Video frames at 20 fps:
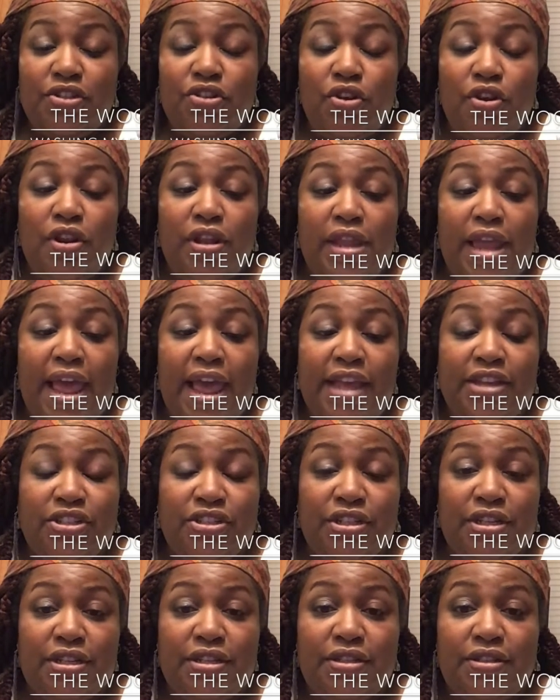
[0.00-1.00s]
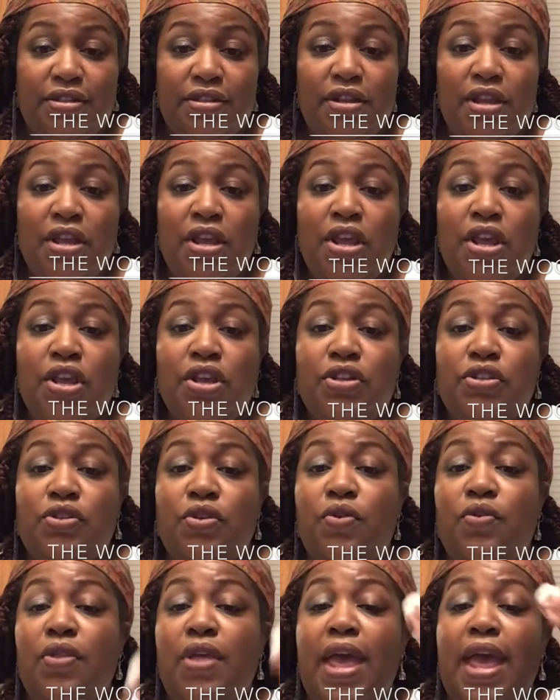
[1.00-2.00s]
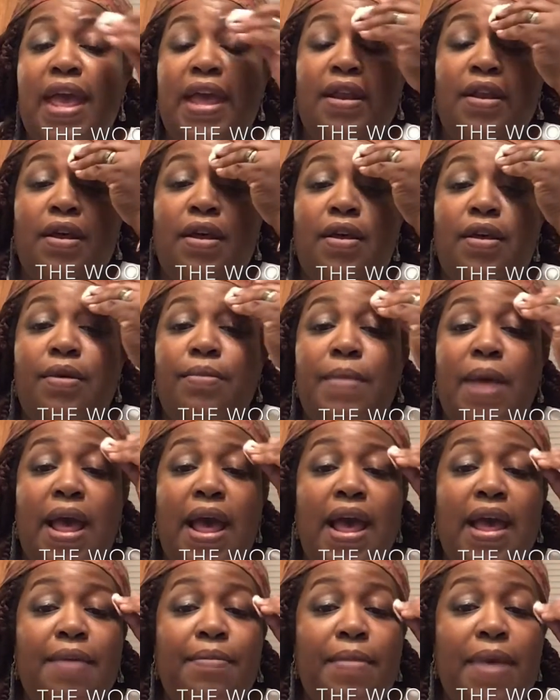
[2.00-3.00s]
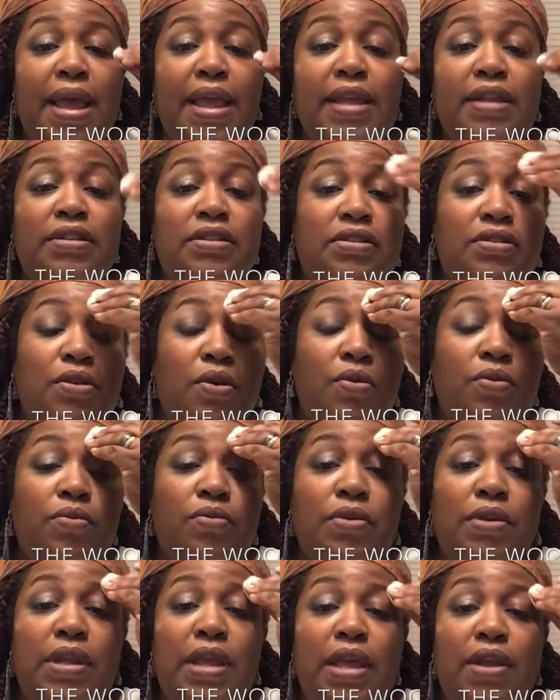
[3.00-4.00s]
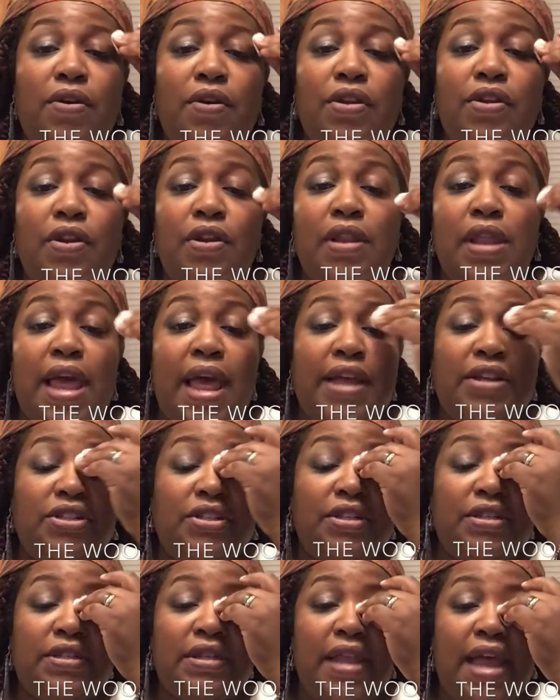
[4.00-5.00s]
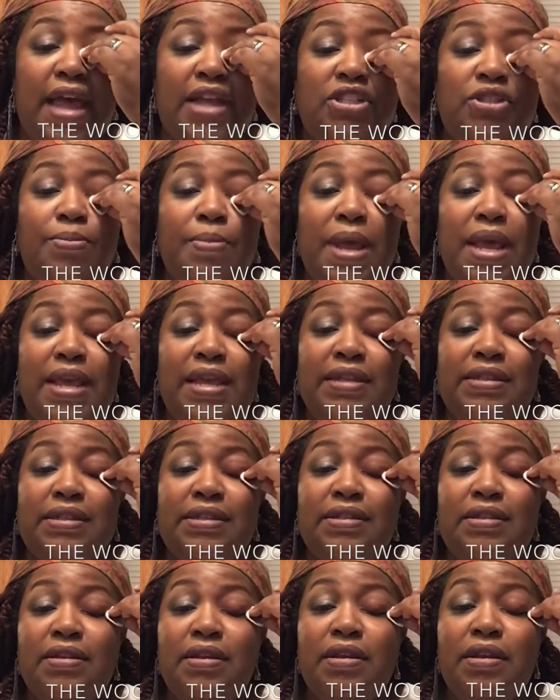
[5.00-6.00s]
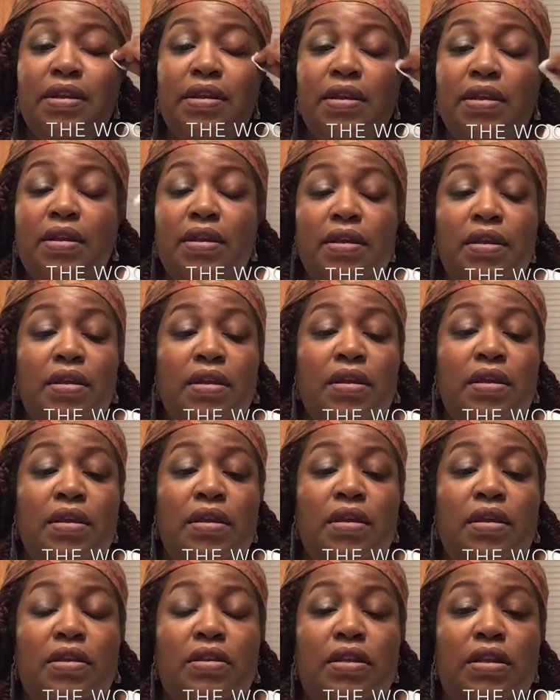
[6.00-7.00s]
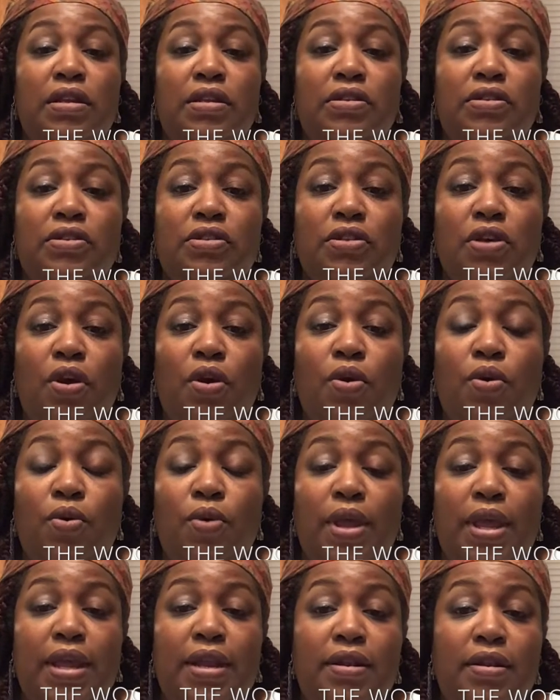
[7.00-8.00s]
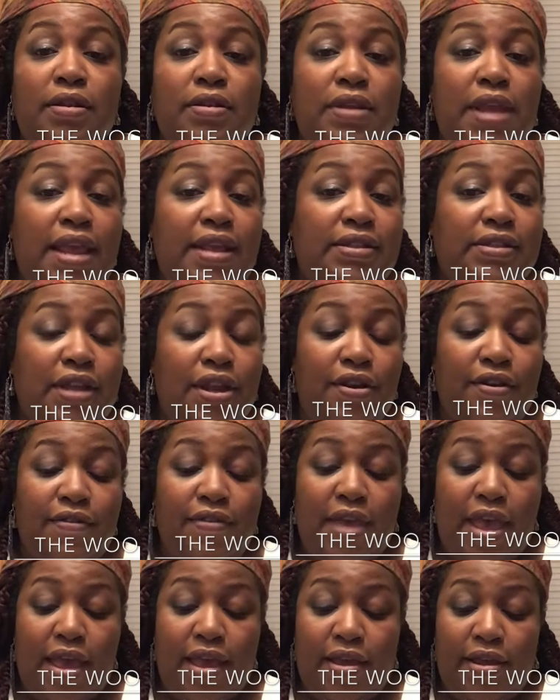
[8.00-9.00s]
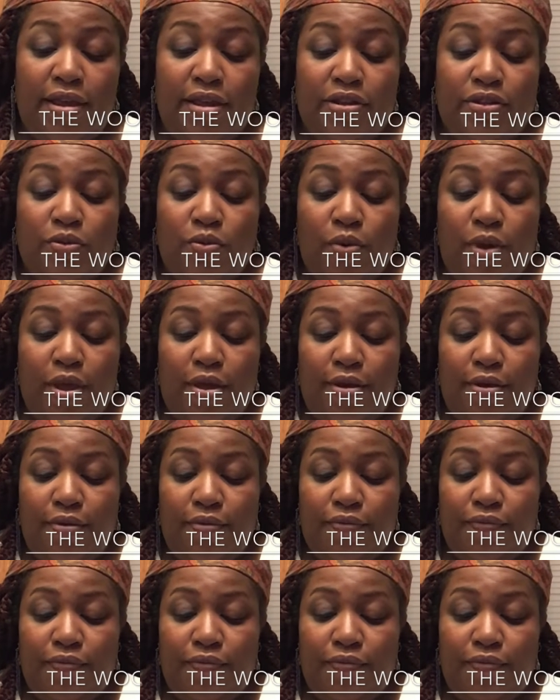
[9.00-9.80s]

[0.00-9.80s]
lashes so that eye mites don't get on your lashes, lash mites, and so it takes care of that as well.